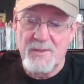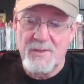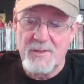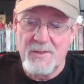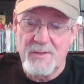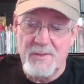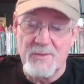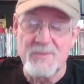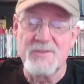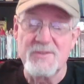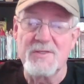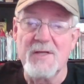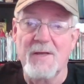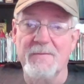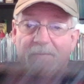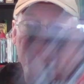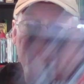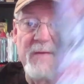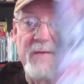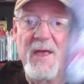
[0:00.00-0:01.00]
Good
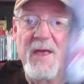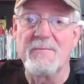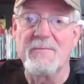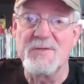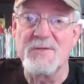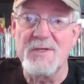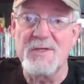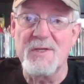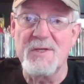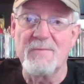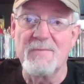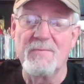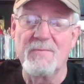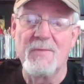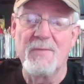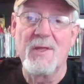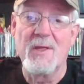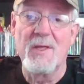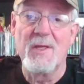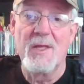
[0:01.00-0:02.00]
stuff. If you haven't seen them,
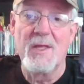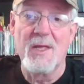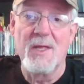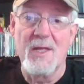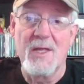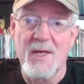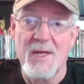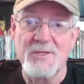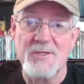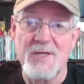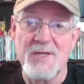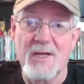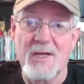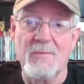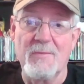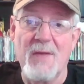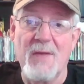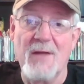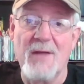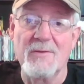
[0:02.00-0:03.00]
uh, check
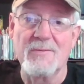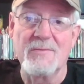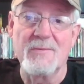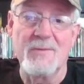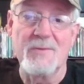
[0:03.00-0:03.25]
them out.